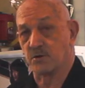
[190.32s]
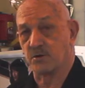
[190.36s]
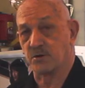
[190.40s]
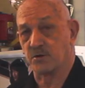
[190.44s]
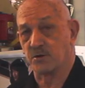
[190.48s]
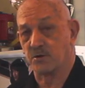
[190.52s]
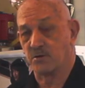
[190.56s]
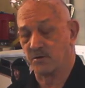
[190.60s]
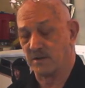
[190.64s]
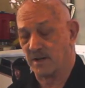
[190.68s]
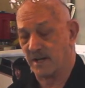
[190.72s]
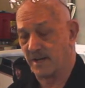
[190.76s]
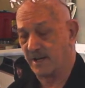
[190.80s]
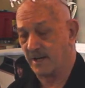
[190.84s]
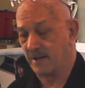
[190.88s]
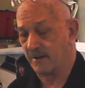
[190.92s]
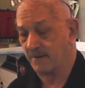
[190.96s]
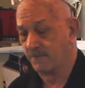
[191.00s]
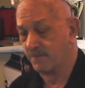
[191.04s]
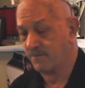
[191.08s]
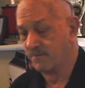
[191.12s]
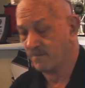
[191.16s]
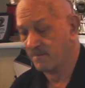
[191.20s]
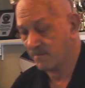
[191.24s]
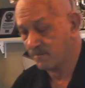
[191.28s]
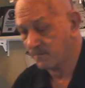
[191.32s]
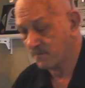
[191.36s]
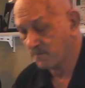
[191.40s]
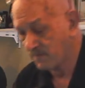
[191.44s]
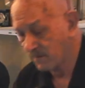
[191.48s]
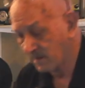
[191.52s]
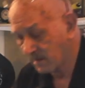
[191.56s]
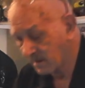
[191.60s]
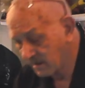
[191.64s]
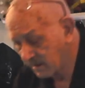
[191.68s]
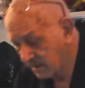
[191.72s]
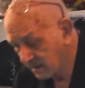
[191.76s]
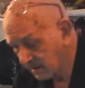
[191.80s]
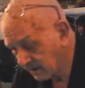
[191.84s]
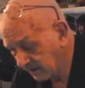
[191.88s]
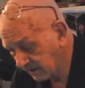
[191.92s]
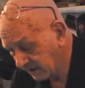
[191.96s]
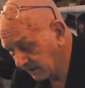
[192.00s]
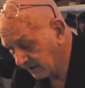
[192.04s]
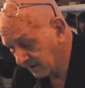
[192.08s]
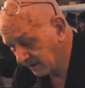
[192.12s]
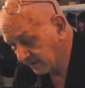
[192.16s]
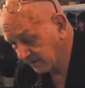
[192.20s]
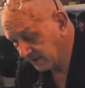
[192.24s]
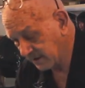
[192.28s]
to do that,
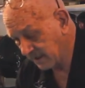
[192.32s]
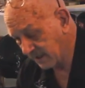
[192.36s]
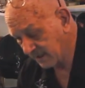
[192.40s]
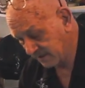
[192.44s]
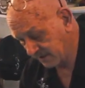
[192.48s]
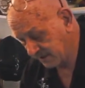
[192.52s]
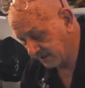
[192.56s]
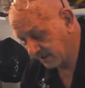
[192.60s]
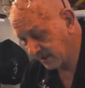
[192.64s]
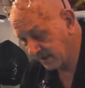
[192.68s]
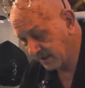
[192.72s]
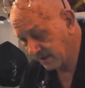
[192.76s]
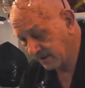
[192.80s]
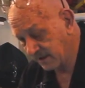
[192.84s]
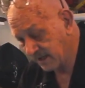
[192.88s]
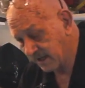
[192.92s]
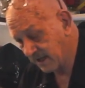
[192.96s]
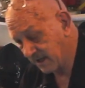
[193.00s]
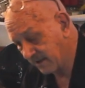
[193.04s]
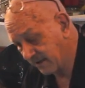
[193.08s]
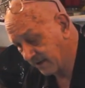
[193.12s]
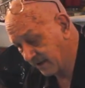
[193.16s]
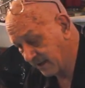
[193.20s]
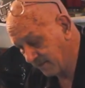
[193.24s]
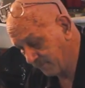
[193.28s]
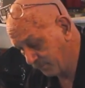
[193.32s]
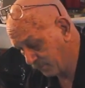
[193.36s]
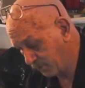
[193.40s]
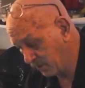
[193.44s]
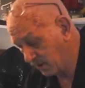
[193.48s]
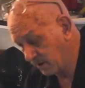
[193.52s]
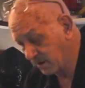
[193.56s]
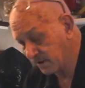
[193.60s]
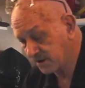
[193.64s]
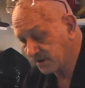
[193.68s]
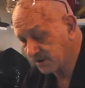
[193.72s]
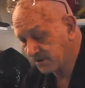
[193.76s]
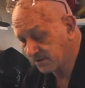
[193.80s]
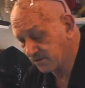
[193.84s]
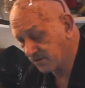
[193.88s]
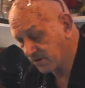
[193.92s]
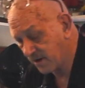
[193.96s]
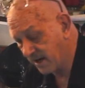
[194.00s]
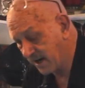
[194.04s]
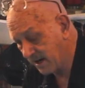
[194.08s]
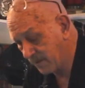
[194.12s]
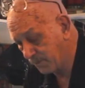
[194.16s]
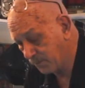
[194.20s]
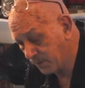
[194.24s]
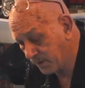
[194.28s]
again, as I say, now that I put a
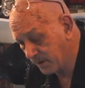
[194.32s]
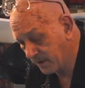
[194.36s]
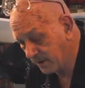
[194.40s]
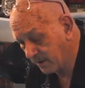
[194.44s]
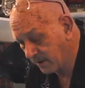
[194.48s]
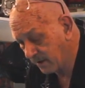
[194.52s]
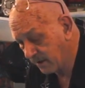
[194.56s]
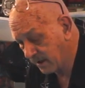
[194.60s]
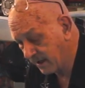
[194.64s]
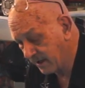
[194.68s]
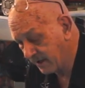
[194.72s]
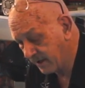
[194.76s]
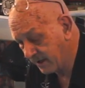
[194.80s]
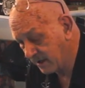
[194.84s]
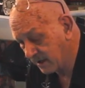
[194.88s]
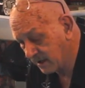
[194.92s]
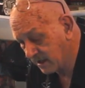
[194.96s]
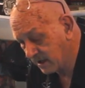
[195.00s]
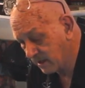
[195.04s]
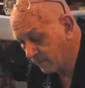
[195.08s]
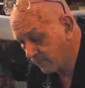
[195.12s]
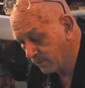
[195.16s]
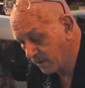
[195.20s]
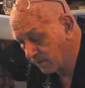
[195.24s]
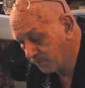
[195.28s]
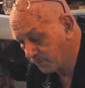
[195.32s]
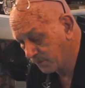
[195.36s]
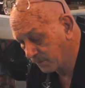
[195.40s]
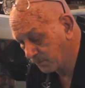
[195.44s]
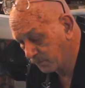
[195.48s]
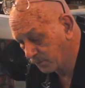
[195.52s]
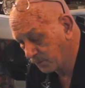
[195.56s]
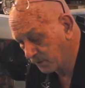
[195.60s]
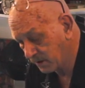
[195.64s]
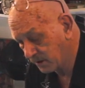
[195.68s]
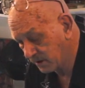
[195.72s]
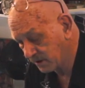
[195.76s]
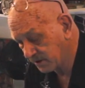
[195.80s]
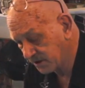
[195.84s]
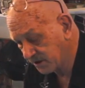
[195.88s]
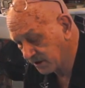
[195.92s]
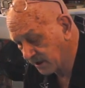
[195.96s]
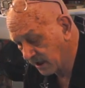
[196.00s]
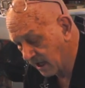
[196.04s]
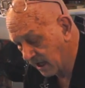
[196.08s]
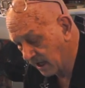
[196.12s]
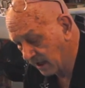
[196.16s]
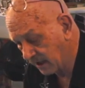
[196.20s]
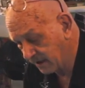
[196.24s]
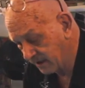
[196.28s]
stripe here, I now come up and put a
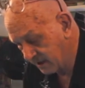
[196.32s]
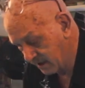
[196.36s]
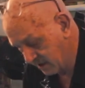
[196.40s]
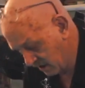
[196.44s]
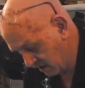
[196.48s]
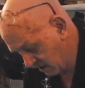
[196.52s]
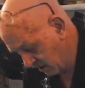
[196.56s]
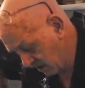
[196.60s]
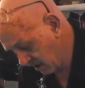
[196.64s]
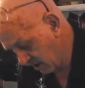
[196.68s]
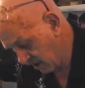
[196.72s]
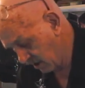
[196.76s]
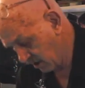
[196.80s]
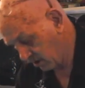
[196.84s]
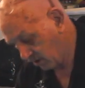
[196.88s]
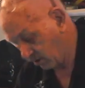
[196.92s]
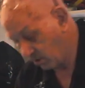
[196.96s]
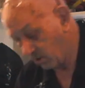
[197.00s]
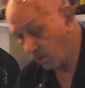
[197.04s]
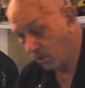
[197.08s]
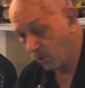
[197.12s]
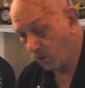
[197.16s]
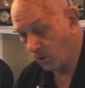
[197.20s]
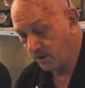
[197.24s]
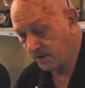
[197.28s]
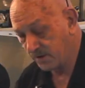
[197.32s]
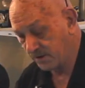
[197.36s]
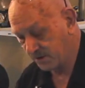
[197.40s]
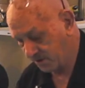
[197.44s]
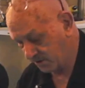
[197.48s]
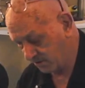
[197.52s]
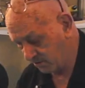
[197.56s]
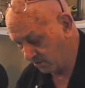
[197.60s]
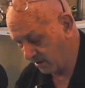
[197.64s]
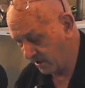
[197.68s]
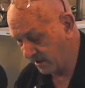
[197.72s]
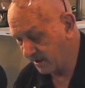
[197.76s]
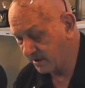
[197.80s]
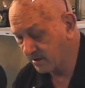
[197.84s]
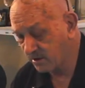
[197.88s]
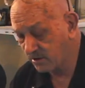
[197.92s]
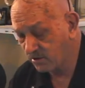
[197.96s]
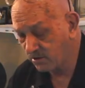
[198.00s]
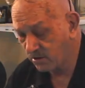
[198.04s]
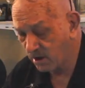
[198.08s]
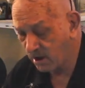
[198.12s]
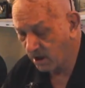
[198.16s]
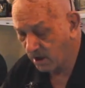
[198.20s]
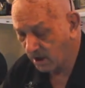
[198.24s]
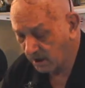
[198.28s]
solid going straight
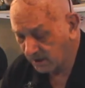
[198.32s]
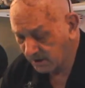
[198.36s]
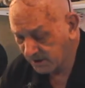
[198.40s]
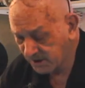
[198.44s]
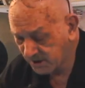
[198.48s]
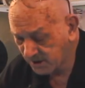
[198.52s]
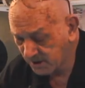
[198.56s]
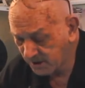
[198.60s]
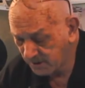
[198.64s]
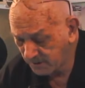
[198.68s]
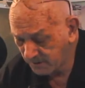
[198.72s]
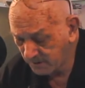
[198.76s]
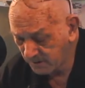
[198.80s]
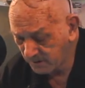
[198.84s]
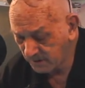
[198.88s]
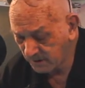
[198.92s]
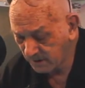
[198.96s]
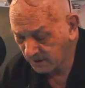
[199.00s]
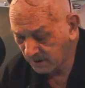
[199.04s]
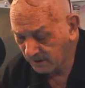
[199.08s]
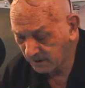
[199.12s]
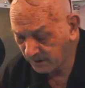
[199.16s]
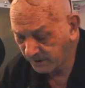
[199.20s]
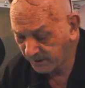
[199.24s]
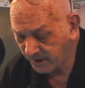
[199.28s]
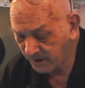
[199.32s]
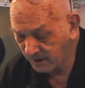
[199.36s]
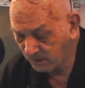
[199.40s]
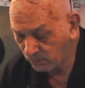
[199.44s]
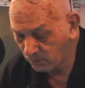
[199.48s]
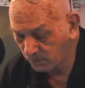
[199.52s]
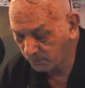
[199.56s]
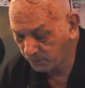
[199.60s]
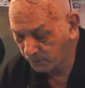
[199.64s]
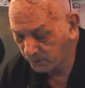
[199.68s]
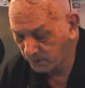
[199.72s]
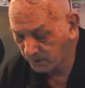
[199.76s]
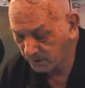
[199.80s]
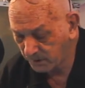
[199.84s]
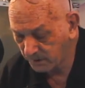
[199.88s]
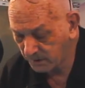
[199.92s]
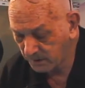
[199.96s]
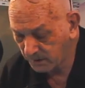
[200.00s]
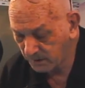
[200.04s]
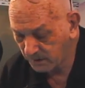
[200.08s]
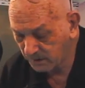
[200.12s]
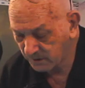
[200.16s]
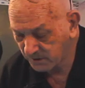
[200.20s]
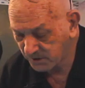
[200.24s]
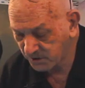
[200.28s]
across. We'll put
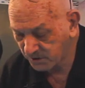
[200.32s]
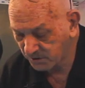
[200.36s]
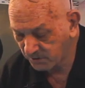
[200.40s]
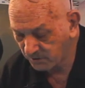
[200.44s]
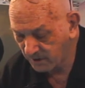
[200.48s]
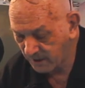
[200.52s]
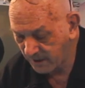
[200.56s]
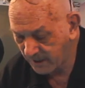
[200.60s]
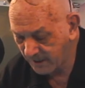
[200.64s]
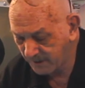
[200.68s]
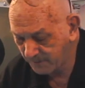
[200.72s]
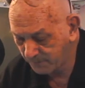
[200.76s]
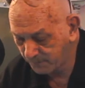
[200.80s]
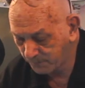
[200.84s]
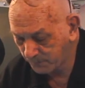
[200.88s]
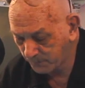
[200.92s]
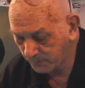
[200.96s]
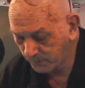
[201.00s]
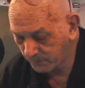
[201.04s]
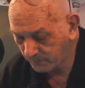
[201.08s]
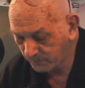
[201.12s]
a stripe.